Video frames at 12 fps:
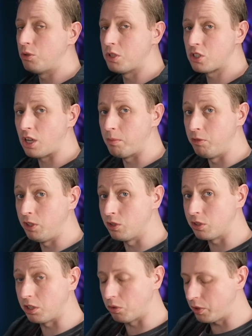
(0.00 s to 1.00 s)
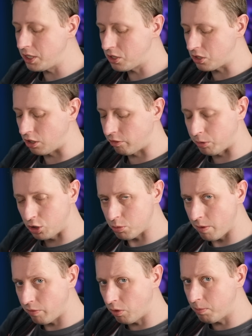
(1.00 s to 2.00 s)
is start moving on to the green stuff. But just
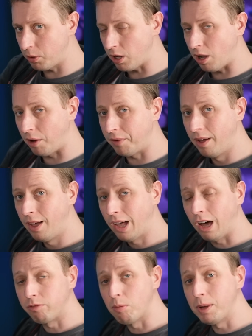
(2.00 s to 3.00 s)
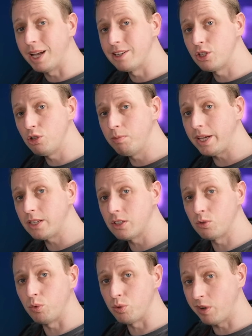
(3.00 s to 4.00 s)
before we put it on, I've prepared two
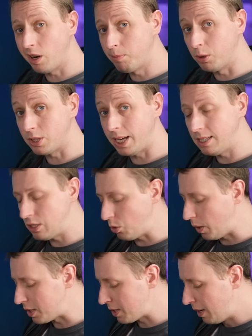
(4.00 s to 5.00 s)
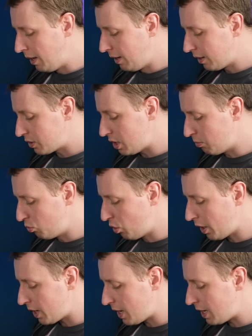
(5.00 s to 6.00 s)
pieces which we're going to put into it. You can see them
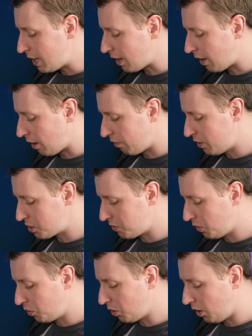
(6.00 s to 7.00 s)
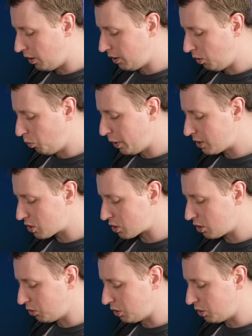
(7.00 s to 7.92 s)
right here. I first of all got a little winged skull